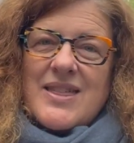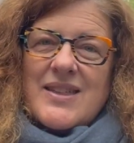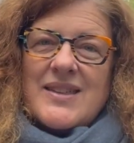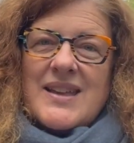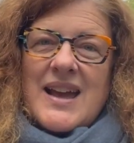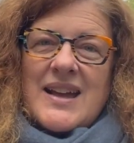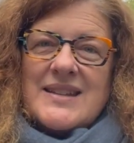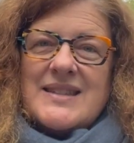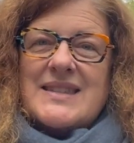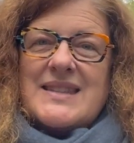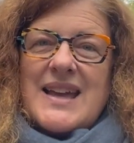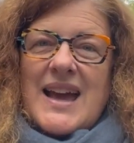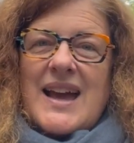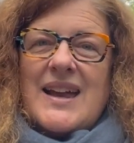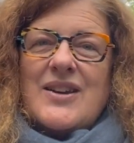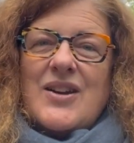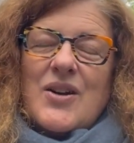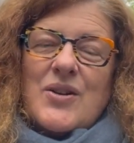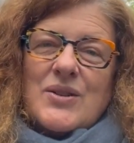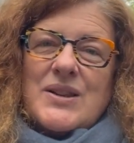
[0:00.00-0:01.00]
and
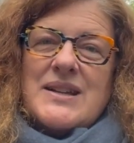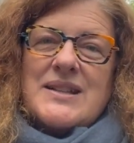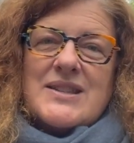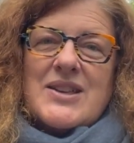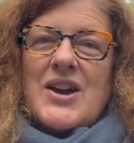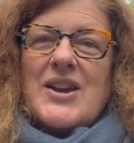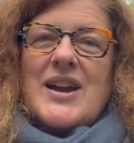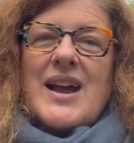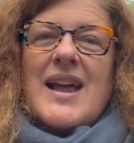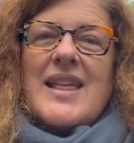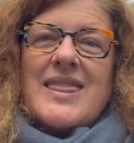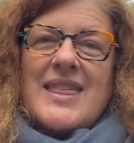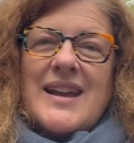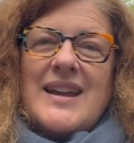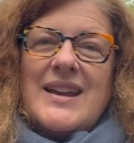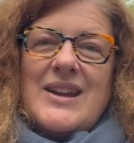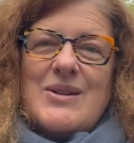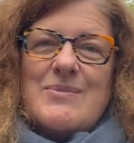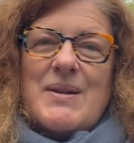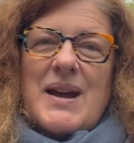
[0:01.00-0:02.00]
said, oh, Lise-Lotte, I think
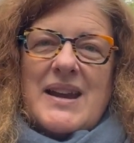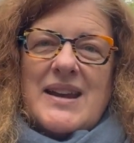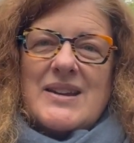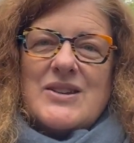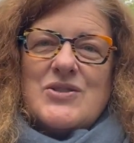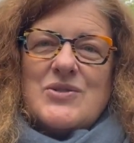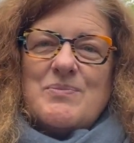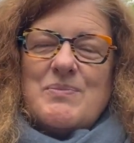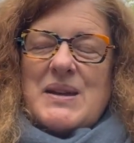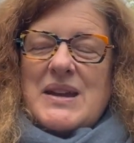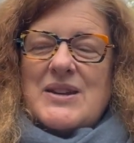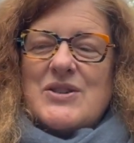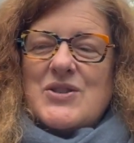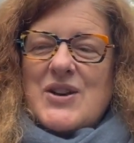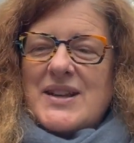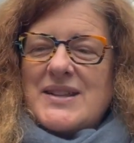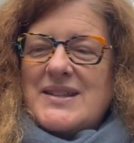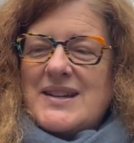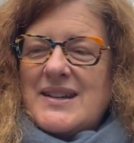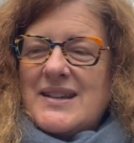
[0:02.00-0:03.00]
you might be
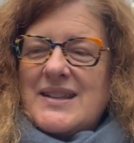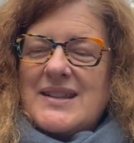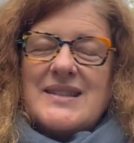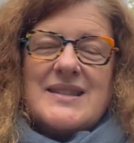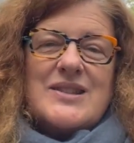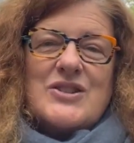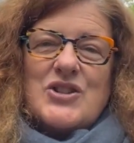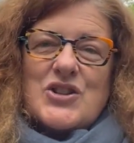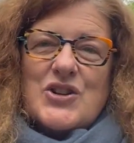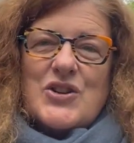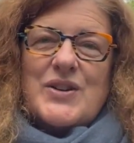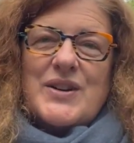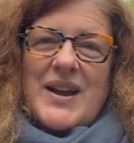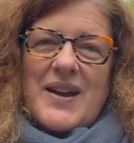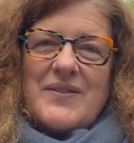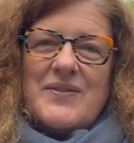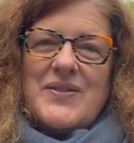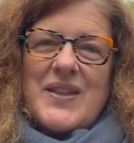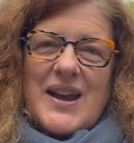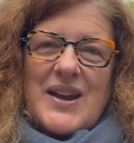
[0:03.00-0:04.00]
interested in this, and sure
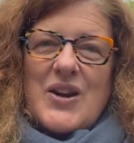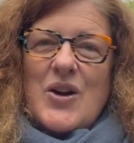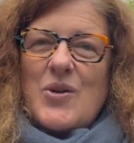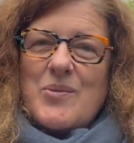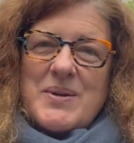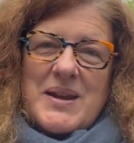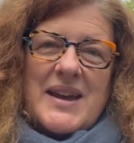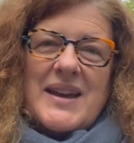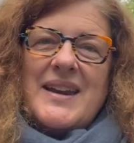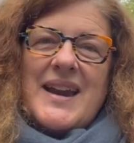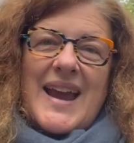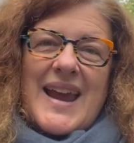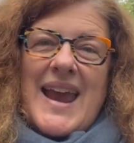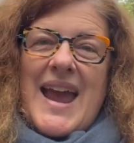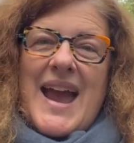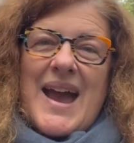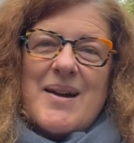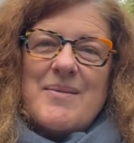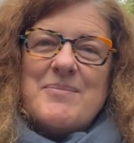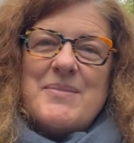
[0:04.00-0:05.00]
enough, they know me, and I
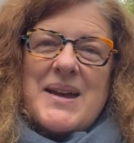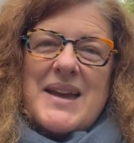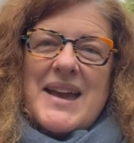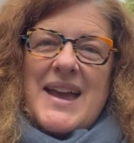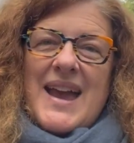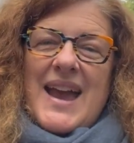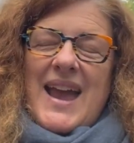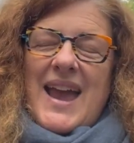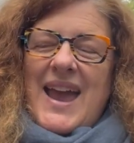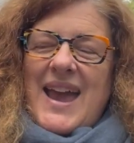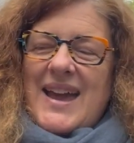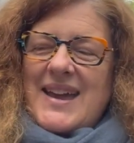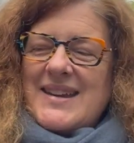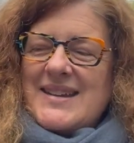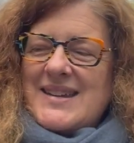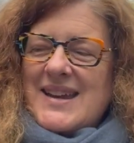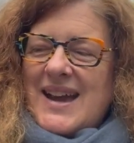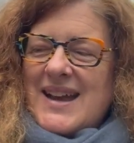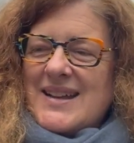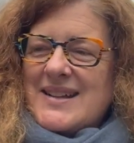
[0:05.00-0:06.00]
am, and
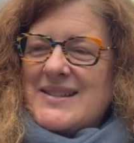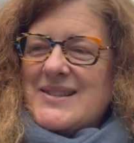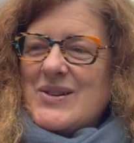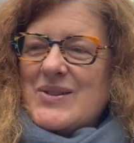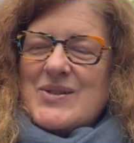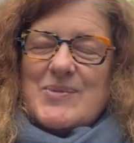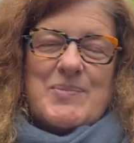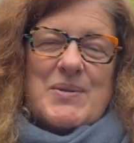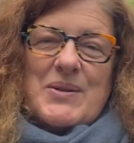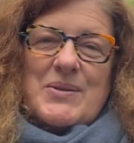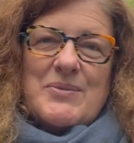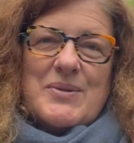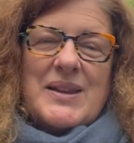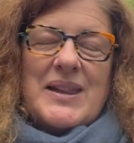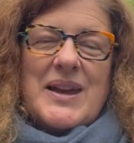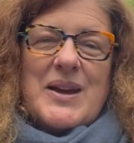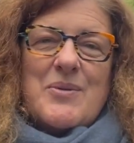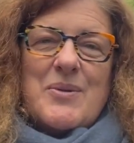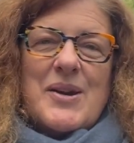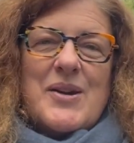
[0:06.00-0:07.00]
so it's been
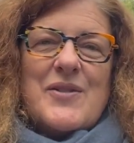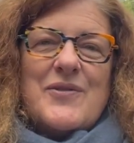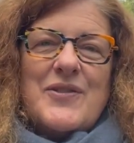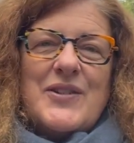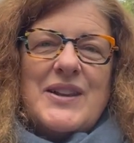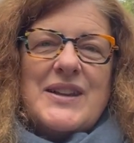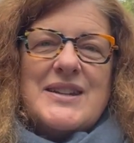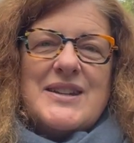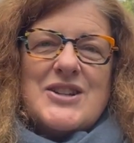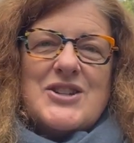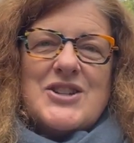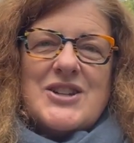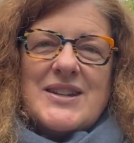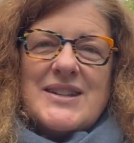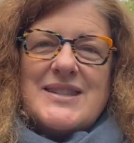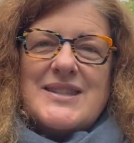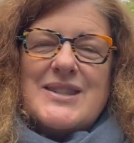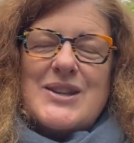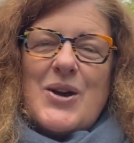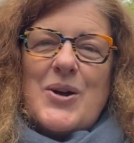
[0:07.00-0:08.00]
really a wonderful addition.
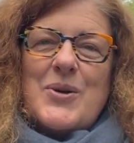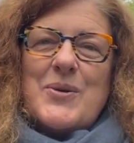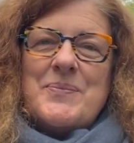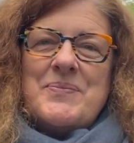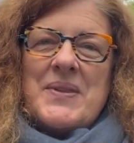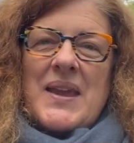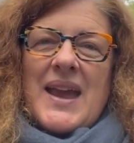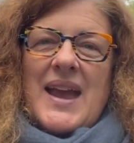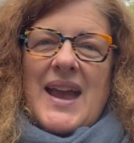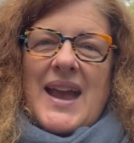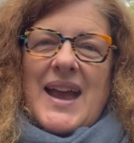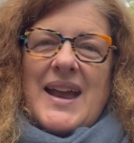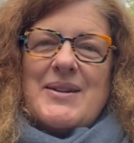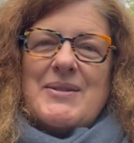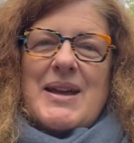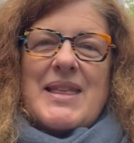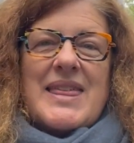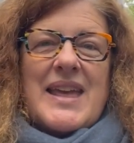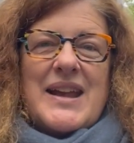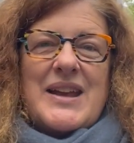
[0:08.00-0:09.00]
So
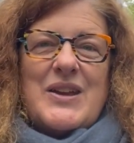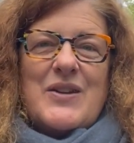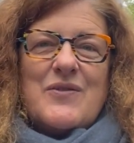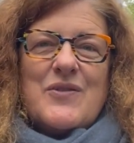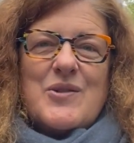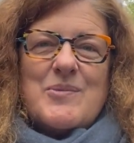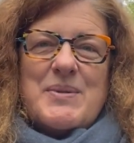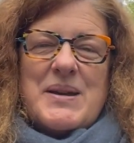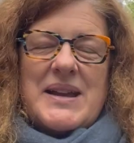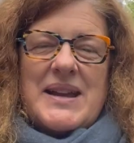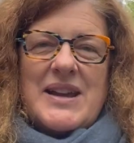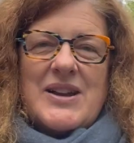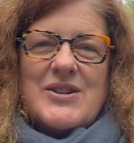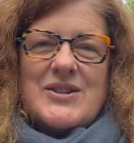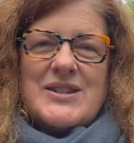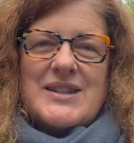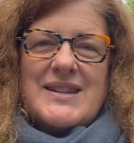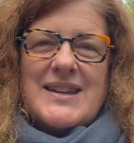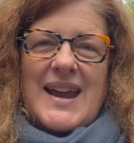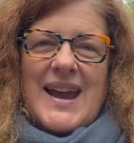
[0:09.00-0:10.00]
Anyway, thank you for being here
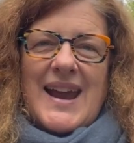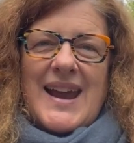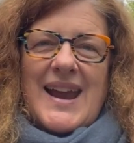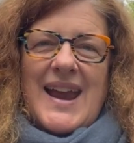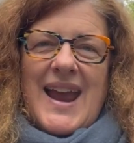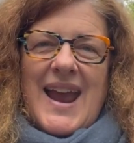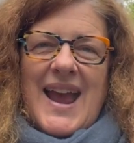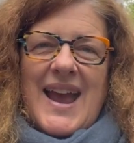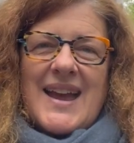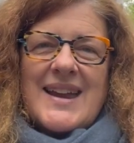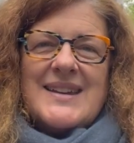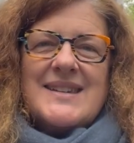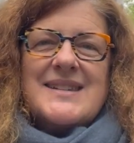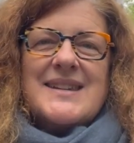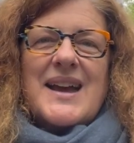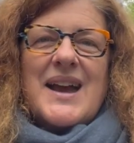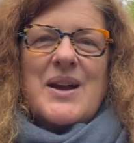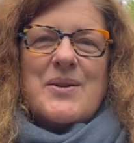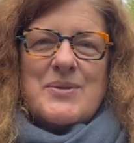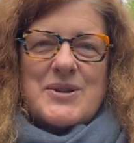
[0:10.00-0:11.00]
today, and
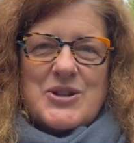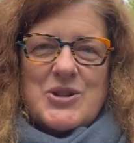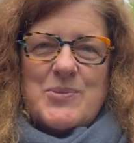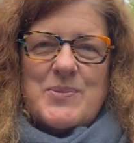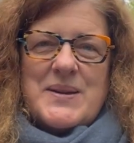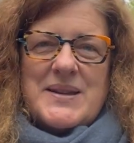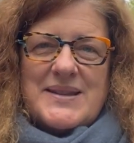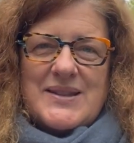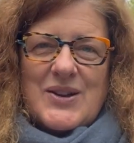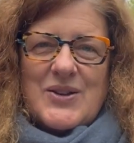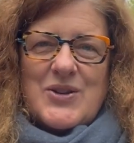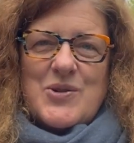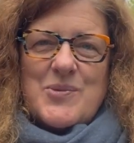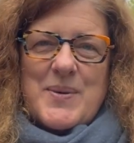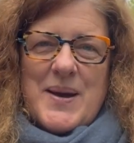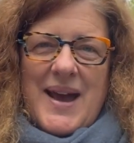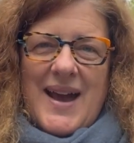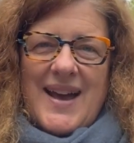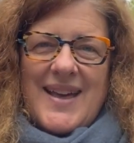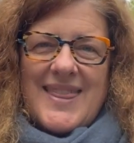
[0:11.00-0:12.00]
I wish you peace on your
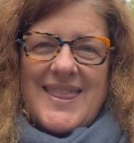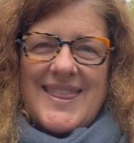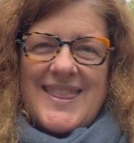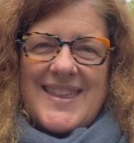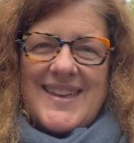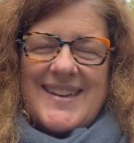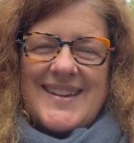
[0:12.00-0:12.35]
path.